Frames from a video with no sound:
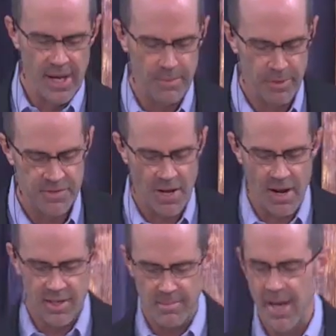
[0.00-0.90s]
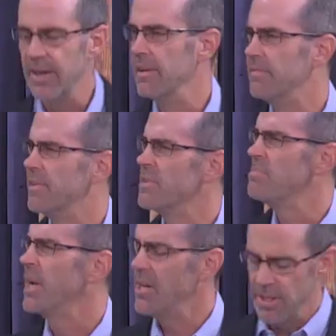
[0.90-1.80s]
and we've talked about it in 1
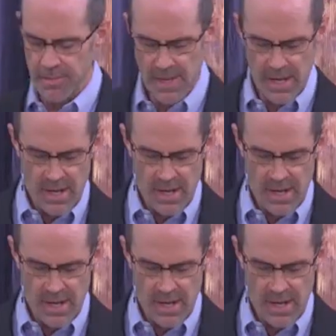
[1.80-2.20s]
Peter.